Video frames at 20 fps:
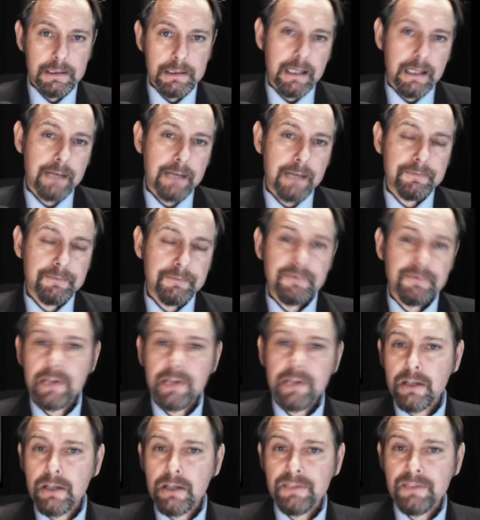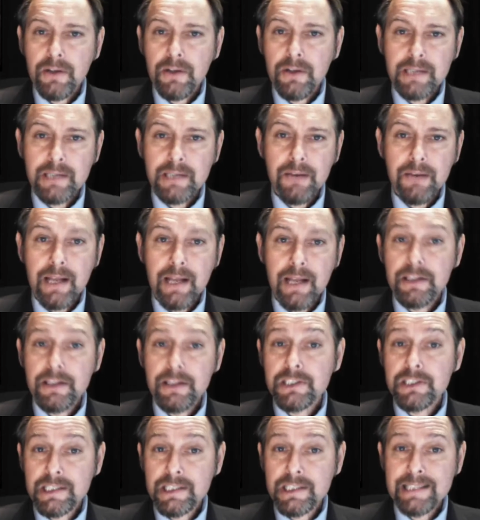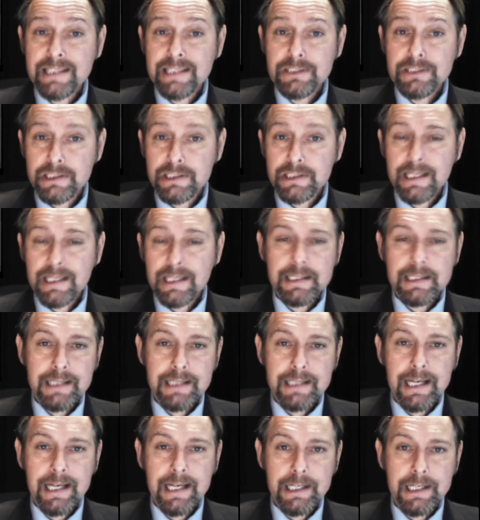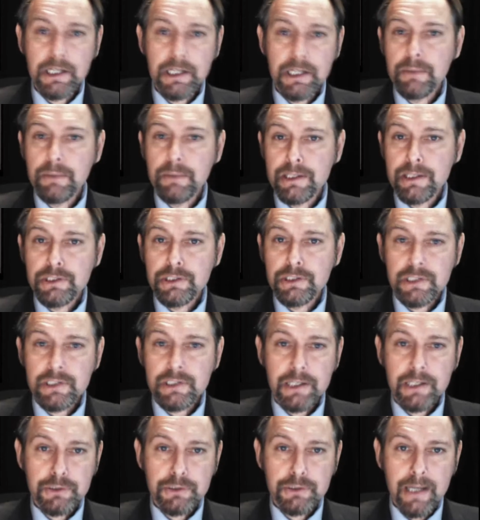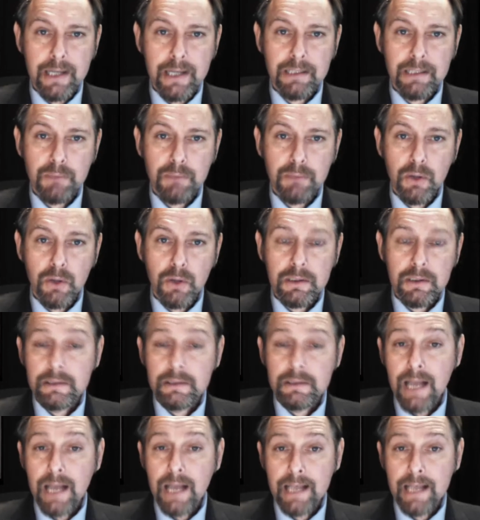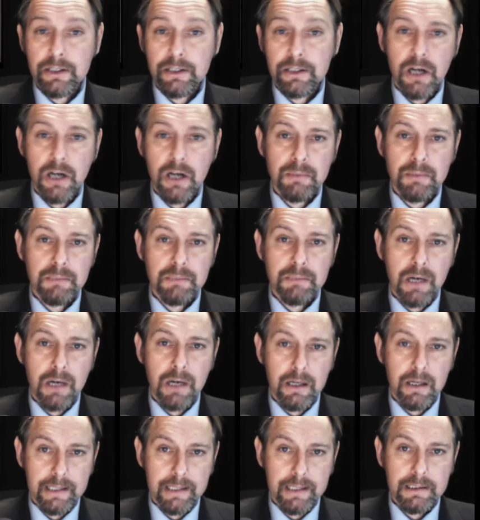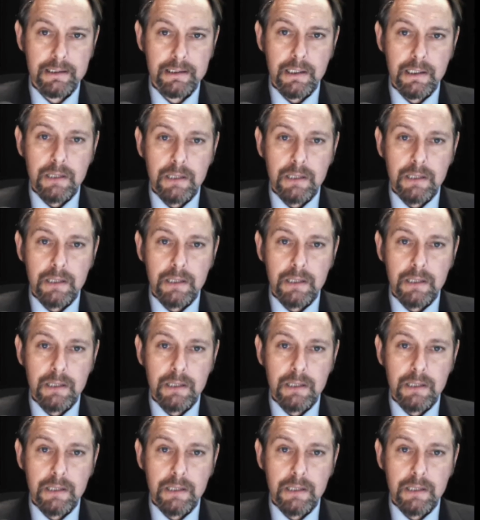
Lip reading: Now, for those folks out there that still think the EU is just a trading bloc, a common market,